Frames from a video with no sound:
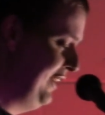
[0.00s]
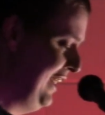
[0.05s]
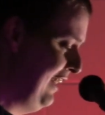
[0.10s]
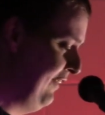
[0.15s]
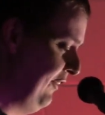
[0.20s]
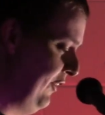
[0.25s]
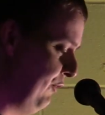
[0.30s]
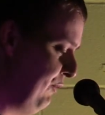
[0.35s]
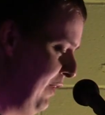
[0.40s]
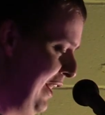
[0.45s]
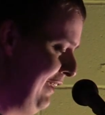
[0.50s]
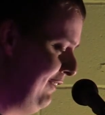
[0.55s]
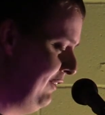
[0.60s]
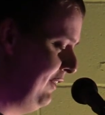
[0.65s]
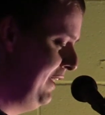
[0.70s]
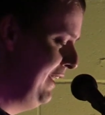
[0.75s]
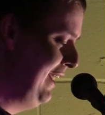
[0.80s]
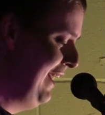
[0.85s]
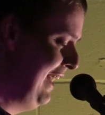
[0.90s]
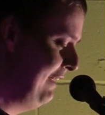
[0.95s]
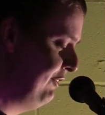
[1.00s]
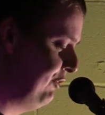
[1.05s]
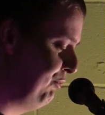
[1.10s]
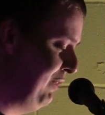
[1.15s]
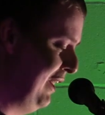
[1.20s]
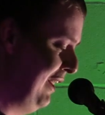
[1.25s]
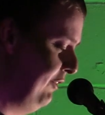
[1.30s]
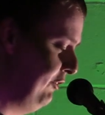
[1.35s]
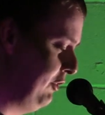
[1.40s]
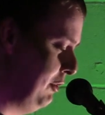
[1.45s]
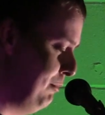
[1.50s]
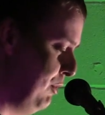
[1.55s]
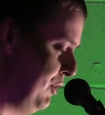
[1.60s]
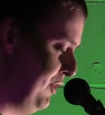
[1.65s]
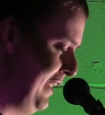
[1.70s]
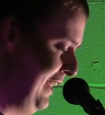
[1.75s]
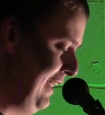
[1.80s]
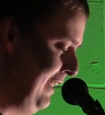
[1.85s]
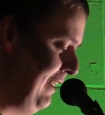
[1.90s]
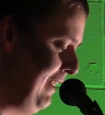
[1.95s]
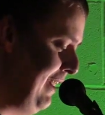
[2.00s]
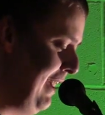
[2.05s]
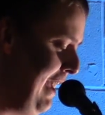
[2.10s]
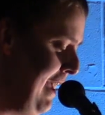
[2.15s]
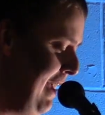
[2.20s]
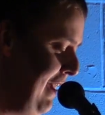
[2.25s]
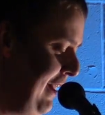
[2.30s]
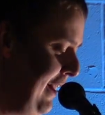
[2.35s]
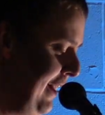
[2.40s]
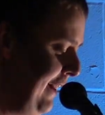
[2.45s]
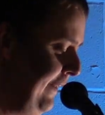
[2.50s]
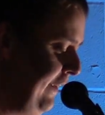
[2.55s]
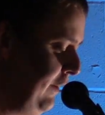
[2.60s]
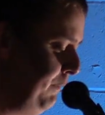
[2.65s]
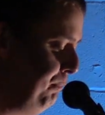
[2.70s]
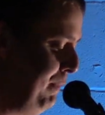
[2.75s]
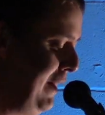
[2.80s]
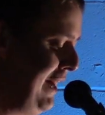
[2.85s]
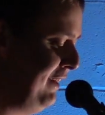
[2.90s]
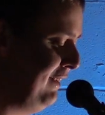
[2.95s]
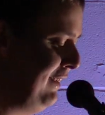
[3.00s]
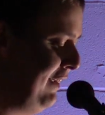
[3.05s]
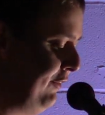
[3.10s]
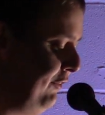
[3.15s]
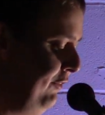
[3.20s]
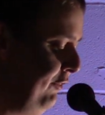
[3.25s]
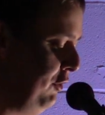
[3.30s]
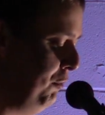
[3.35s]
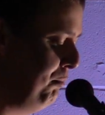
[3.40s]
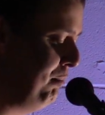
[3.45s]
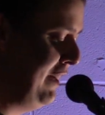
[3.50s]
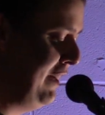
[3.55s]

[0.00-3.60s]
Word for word: star to the right, and straight on till morning, this pan glistened too